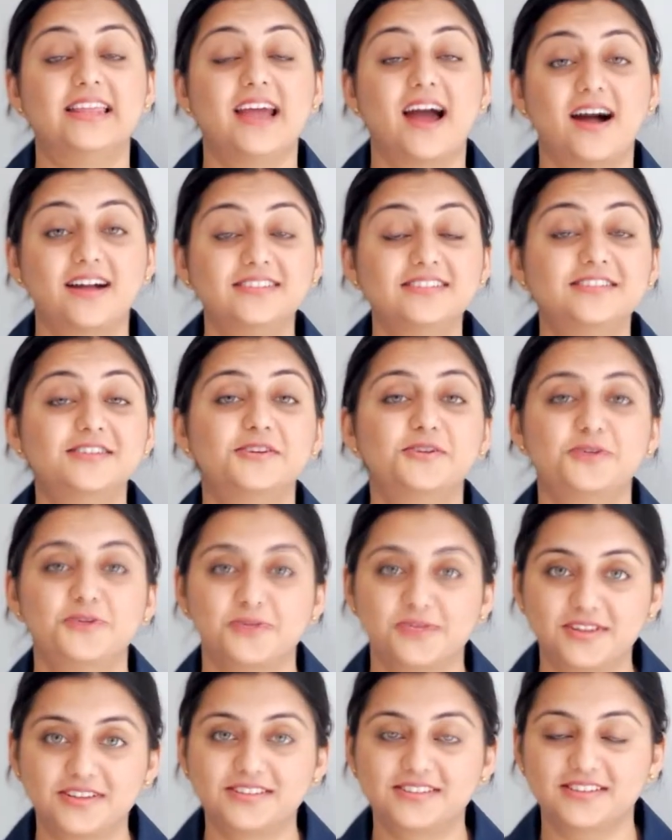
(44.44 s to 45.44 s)
answer to
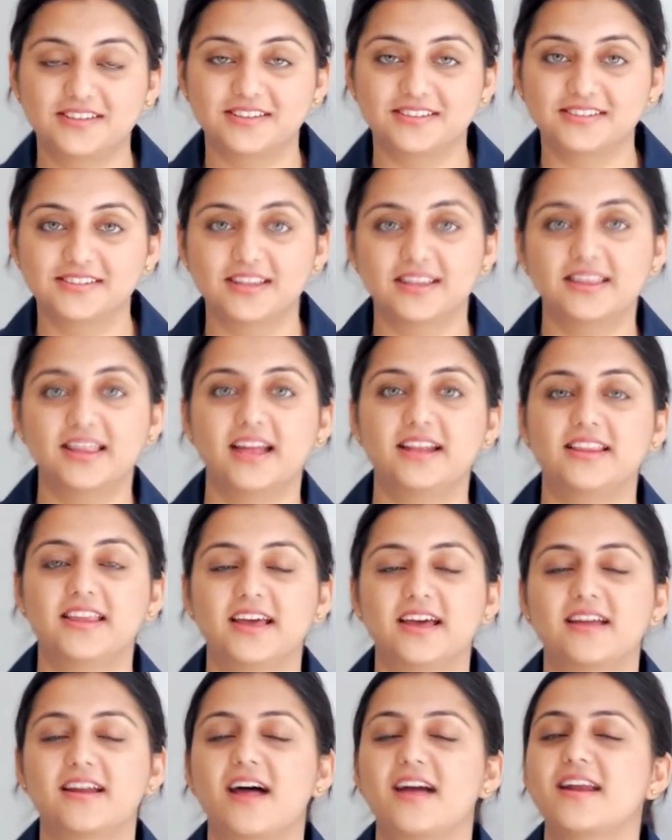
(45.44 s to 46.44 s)
this is that
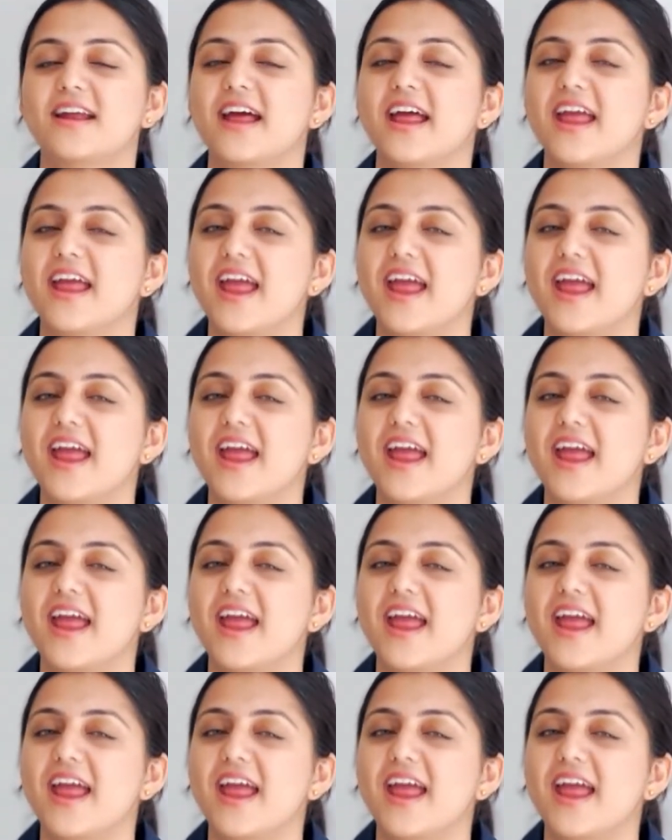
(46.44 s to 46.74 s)
there are